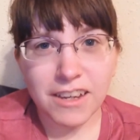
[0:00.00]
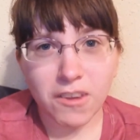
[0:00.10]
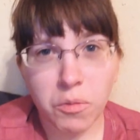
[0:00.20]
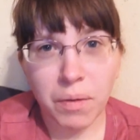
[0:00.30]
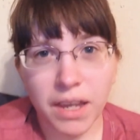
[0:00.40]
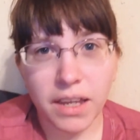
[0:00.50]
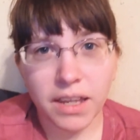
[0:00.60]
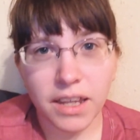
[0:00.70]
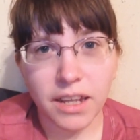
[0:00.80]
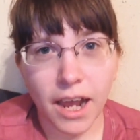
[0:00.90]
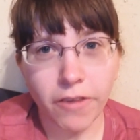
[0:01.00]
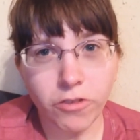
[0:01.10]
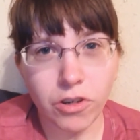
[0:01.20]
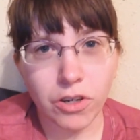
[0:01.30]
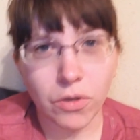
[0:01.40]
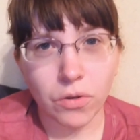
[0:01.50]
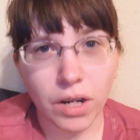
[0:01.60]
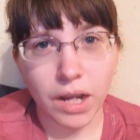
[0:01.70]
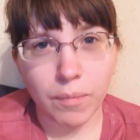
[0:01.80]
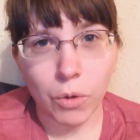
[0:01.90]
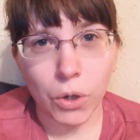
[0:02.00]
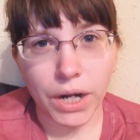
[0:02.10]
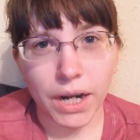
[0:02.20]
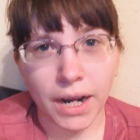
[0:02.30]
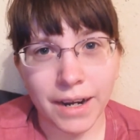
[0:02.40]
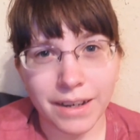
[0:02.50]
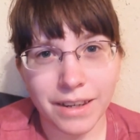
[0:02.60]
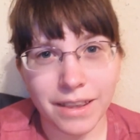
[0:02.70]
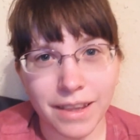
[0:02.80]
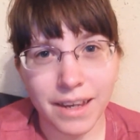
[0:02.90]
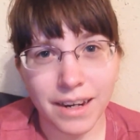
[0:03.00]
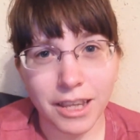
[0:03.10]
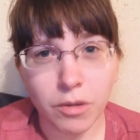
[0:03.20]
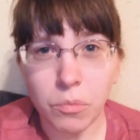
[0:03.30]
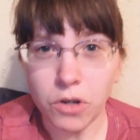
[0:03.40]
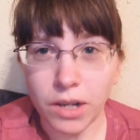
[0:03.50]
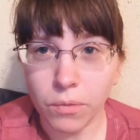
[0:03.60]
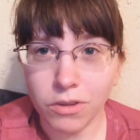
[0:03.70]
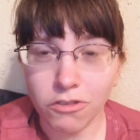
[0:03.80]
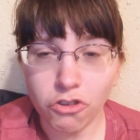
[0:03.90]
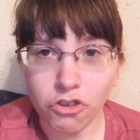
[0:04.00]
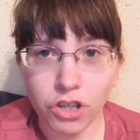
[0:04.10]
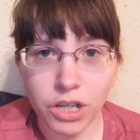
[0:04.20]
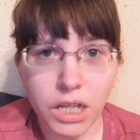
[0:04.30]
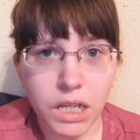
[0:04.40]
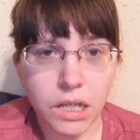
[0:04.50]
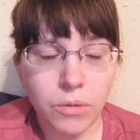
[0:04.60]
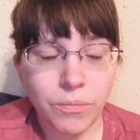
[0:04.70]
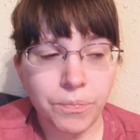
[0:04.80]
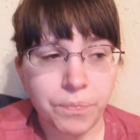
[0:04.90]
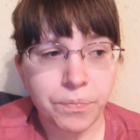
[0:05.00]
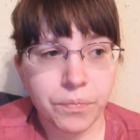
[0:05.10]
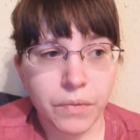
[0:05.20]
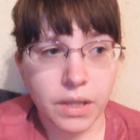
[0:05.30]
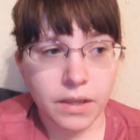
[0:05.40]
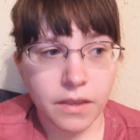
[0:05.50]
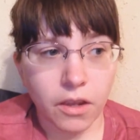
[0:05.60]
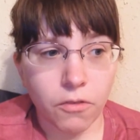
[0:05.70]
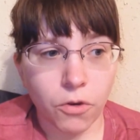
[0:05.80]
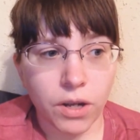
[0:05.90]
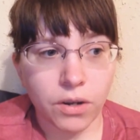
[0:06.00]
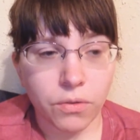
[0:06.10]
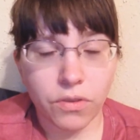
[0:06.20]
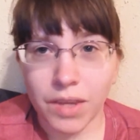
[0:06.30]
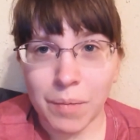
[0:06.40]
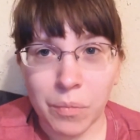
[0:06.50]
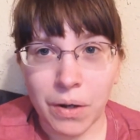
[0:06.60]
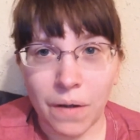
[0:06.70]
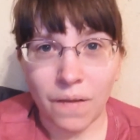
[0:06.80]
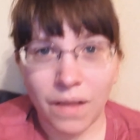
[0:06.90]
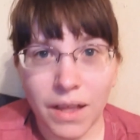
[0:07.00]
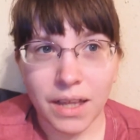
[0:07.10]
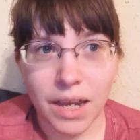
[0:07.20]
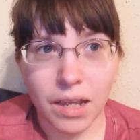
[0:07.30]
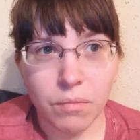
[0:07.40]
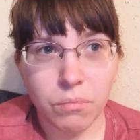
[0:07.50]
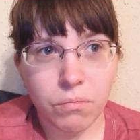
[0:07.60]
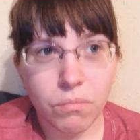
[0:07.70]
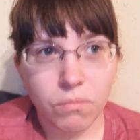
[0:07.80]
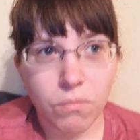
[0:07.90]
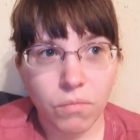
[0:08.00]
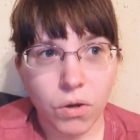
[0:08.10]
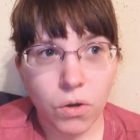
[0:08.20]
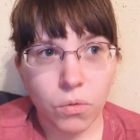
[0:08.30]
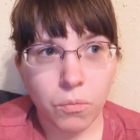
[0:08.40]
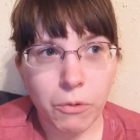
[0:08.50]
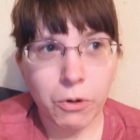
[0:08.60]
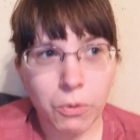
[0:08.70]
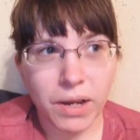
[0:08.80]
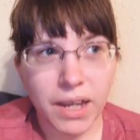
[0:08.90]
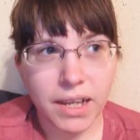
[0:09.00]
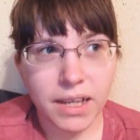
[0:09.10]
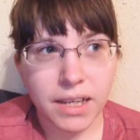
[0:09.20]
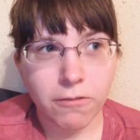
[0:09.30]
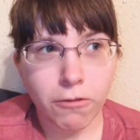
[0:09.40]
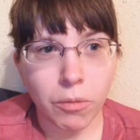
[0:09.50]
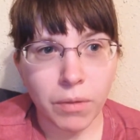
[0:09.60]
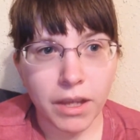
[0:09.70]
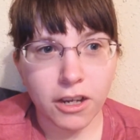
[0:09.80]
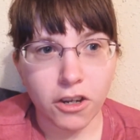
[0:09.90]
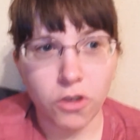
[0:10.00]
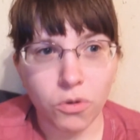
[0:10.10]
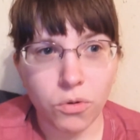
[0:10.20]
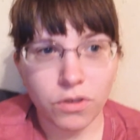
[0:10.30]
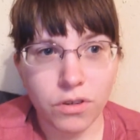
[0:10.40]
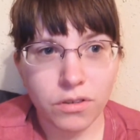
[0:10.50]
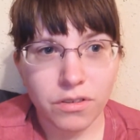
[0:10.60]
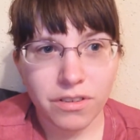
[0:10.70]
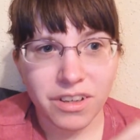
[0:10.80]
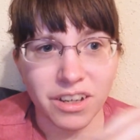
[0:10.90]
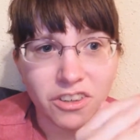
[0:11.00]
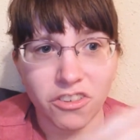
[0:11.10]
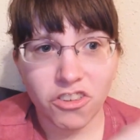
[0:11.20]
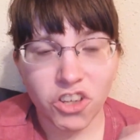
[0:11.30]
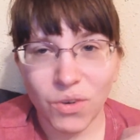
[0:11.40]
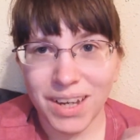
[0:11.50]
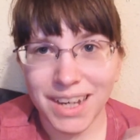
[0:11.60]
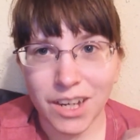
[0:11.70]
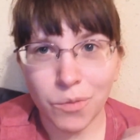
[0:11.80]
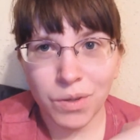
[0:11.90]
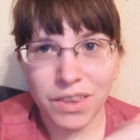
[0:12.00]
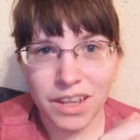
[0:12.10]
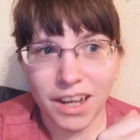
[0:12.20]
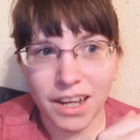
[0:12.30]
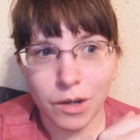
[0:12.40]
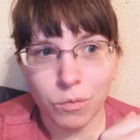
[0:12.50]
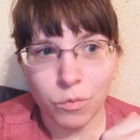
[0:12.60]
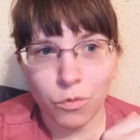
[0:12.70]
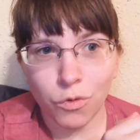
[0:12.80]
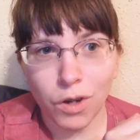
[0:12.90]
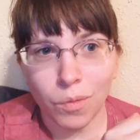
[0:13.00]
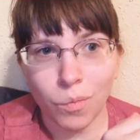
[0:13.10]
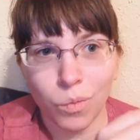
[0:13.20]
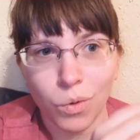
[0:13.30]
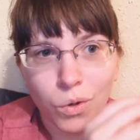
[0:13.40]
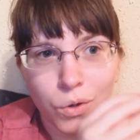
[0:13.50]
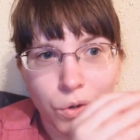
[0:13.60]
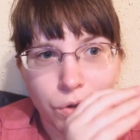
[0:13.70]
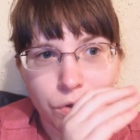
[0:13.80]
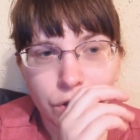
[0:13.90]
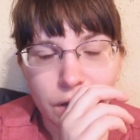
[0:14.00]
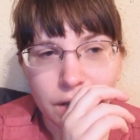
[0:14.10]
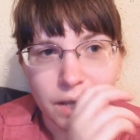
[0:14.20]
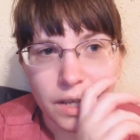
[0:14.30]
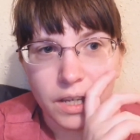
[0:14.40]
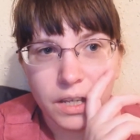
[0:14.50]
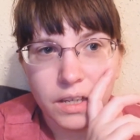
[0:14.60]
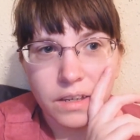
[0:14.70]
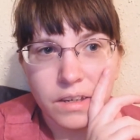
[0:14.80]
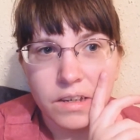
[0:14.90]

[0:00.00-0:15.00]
spike in the afternoon and more at night than in the morning when you should. Therefore, I don't sleep well, and I'm more awake from like noon to 2 a.m. than I am from, say, like,